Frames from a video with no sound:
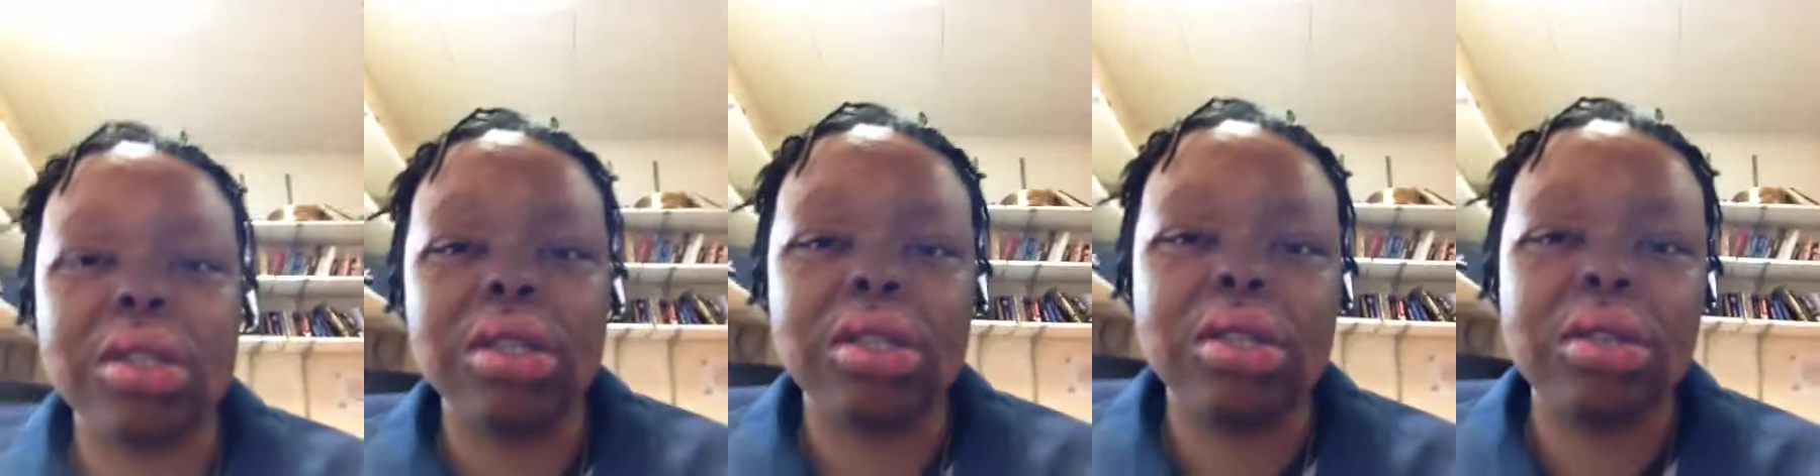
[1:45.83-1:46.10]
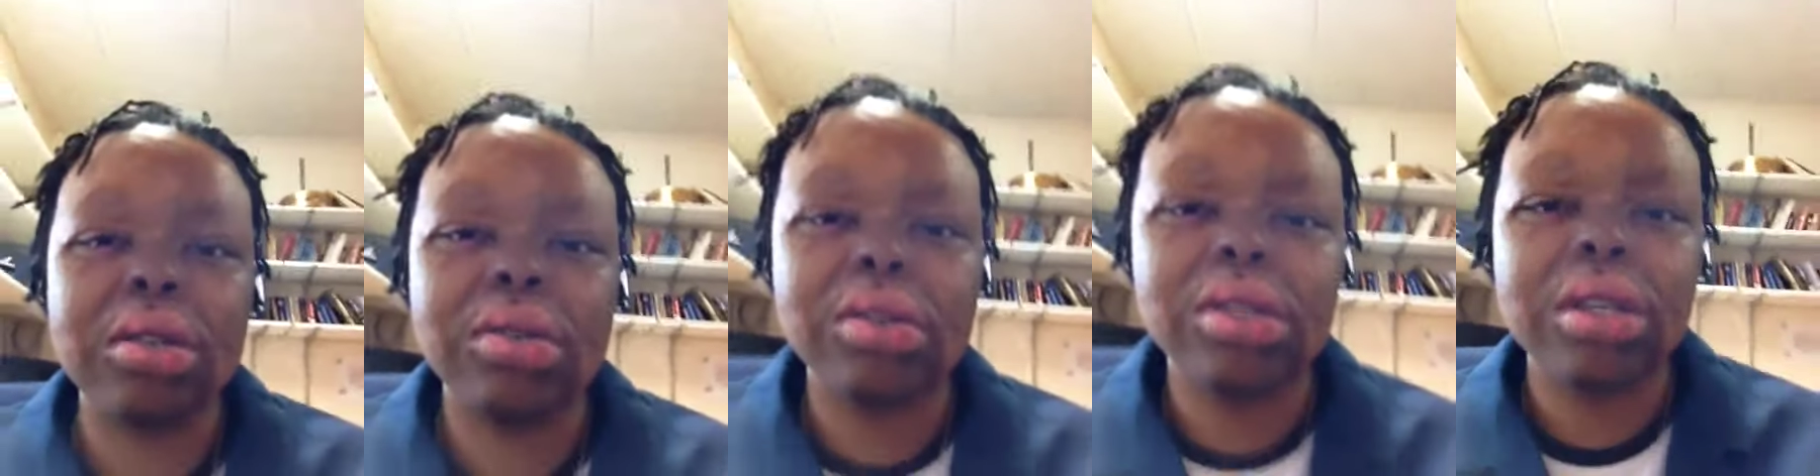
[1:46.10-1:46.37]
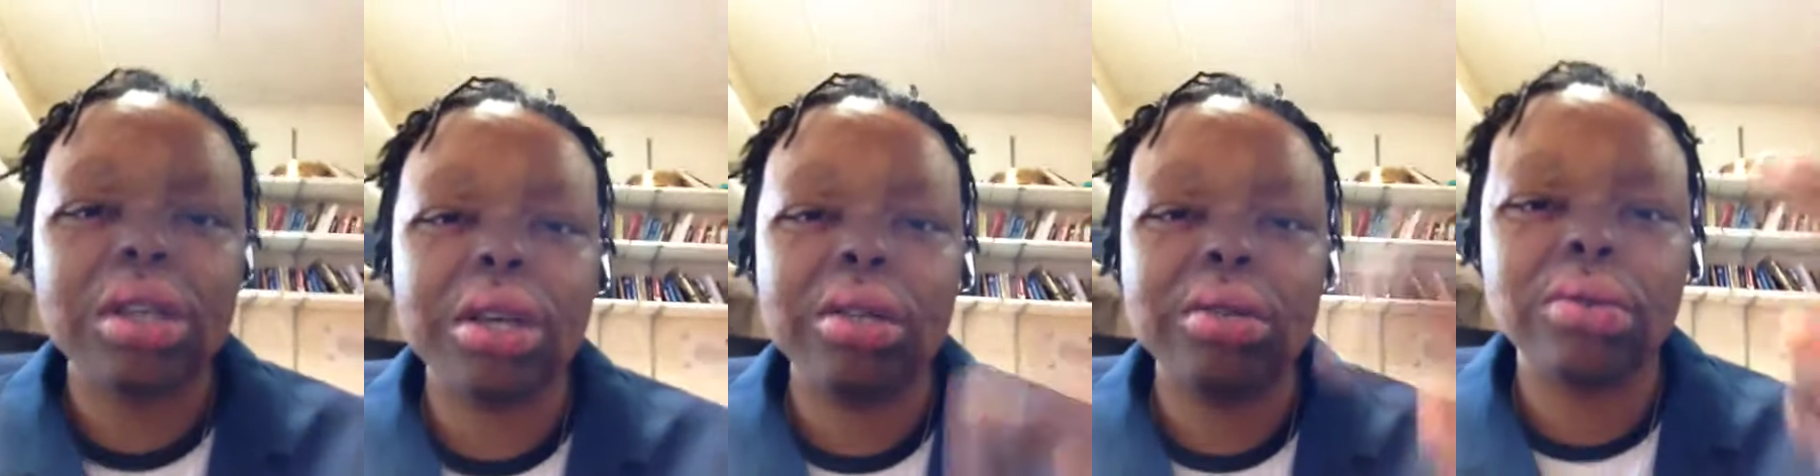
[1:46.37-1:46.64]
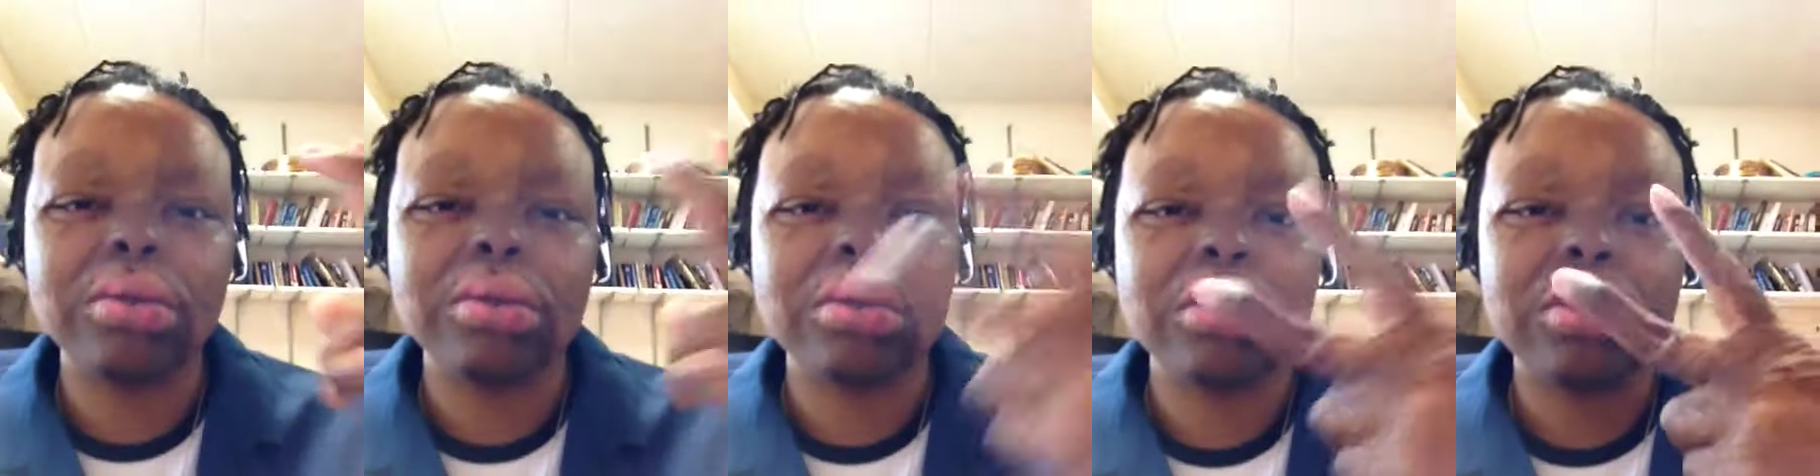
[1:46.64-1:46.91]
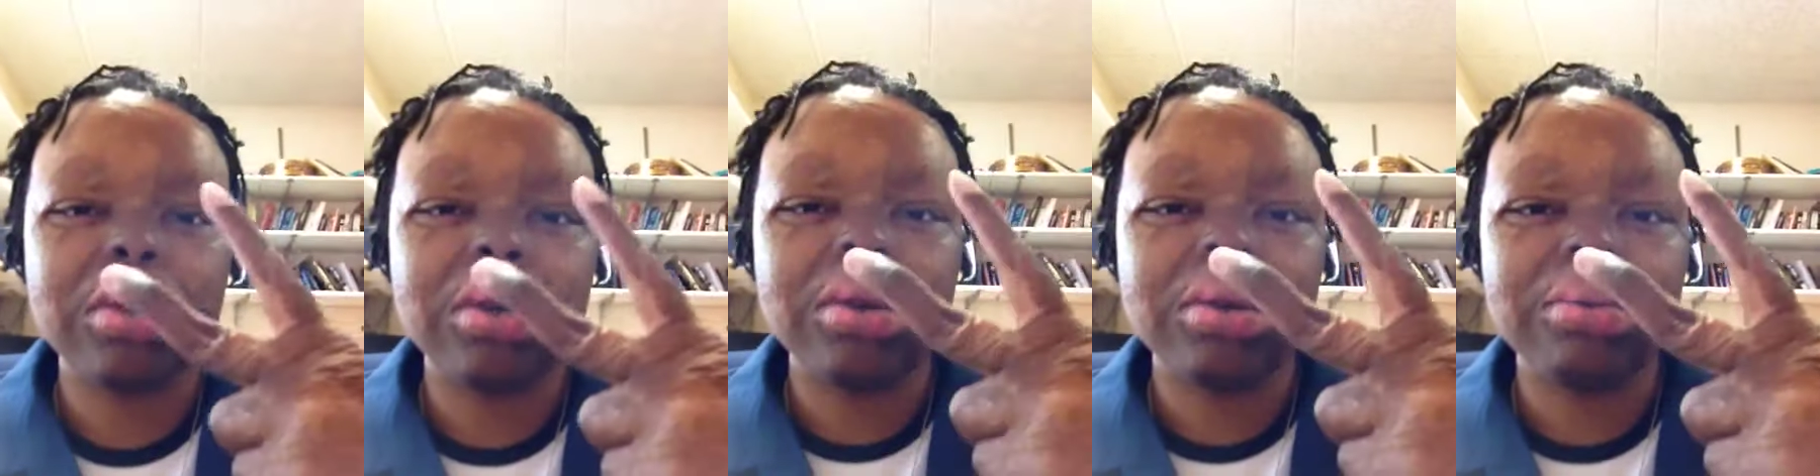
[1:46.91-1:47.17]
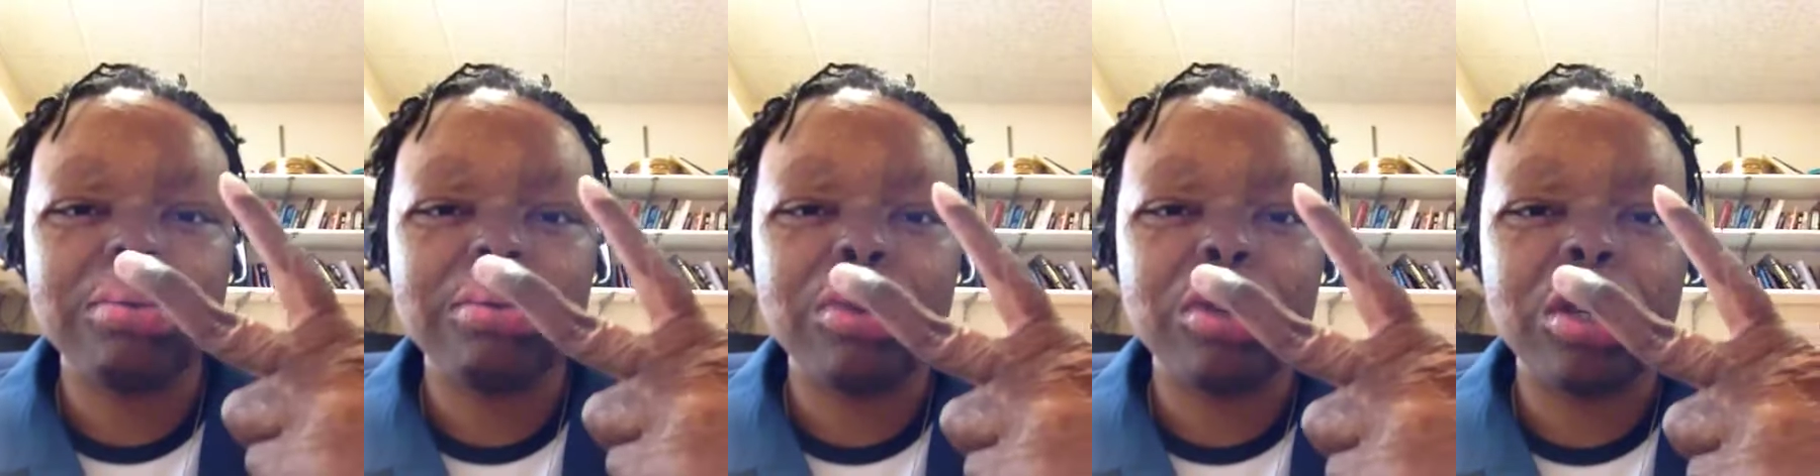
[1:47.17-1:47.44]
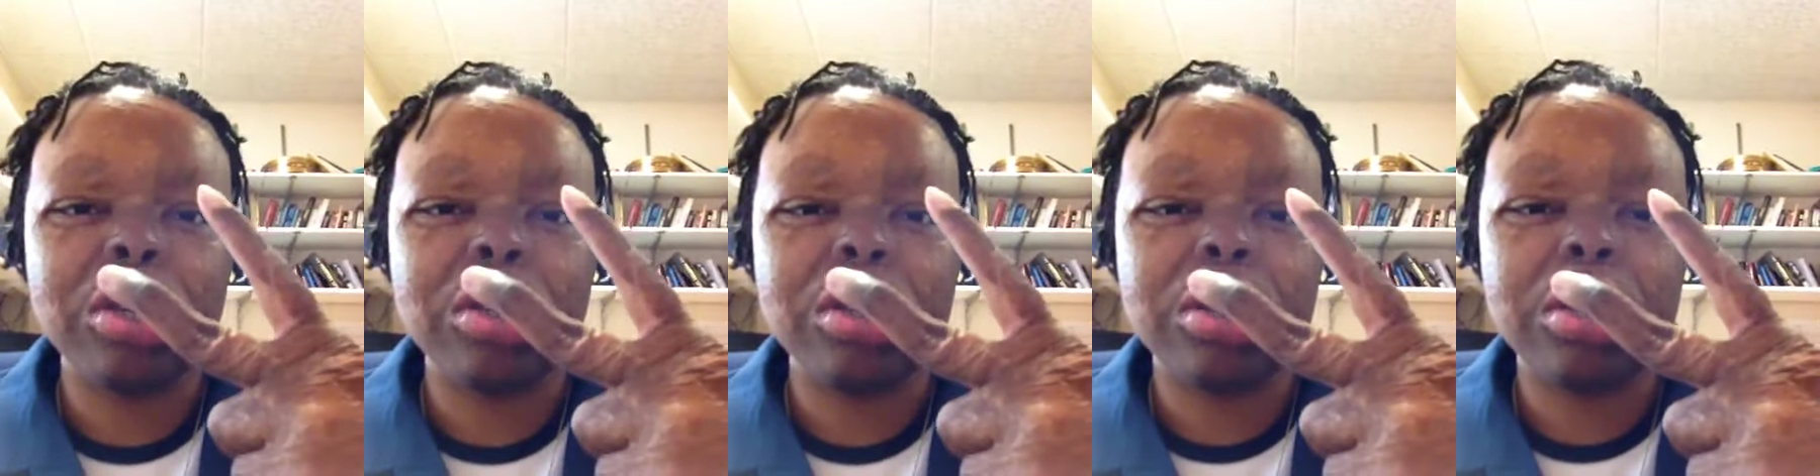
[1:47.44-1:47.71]
Until then,
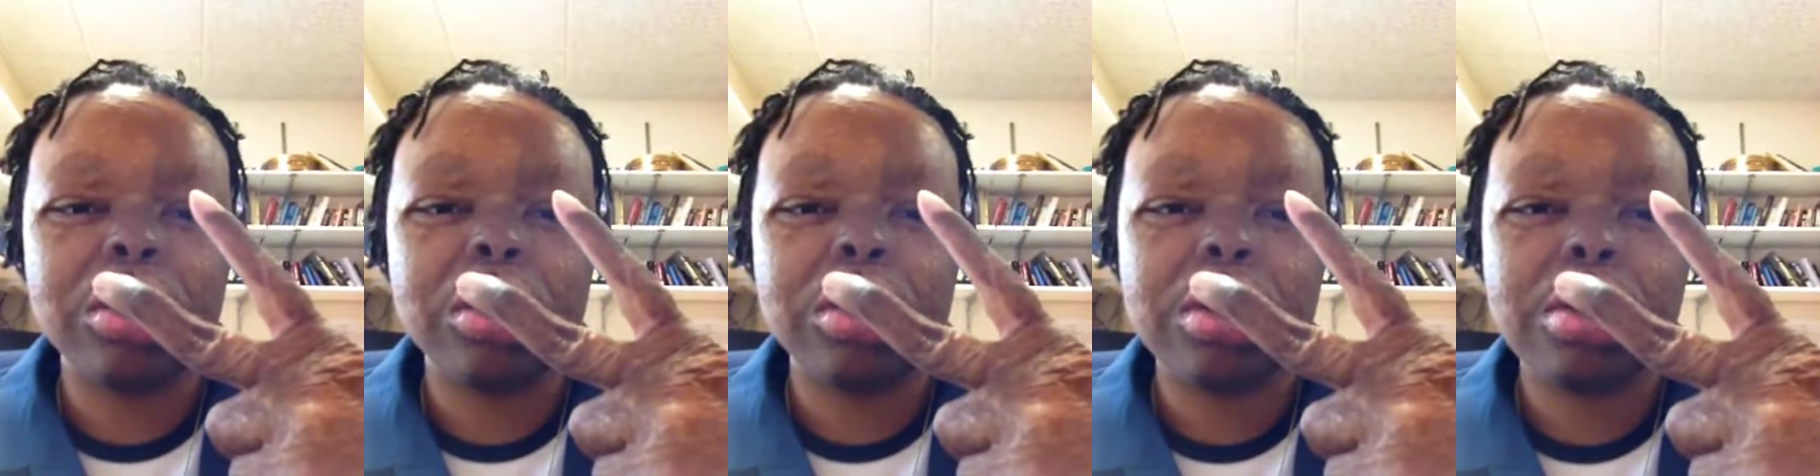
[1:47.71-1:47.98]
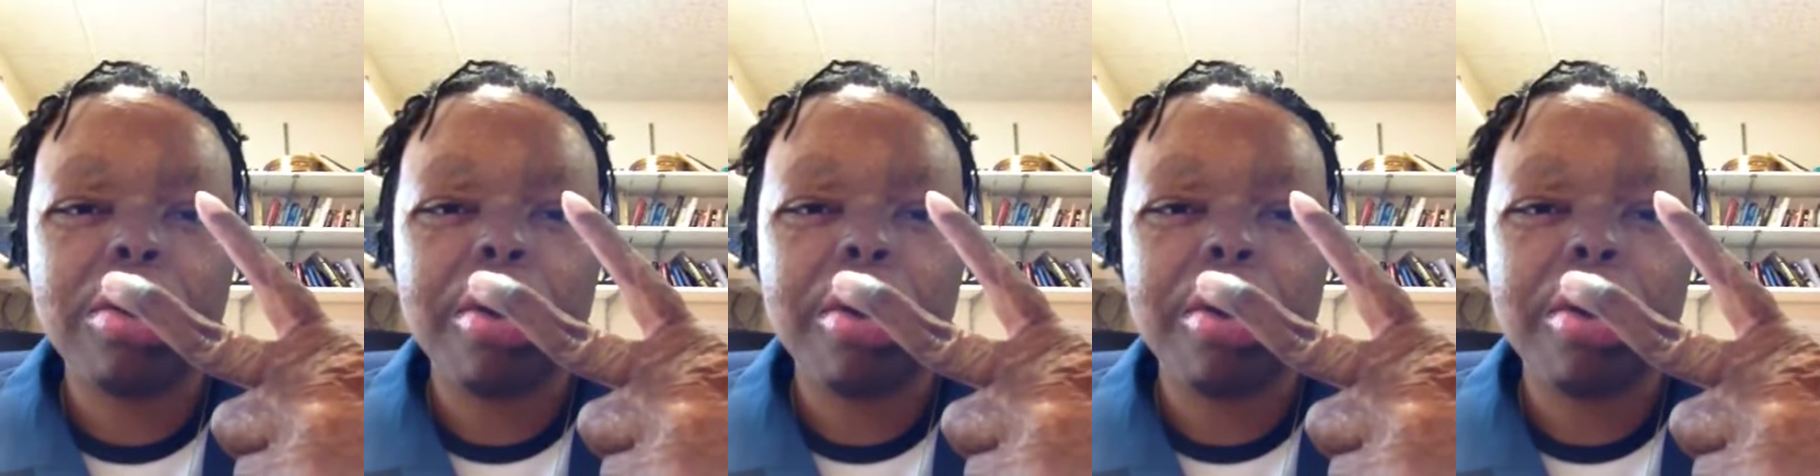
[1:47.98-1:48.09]
peace.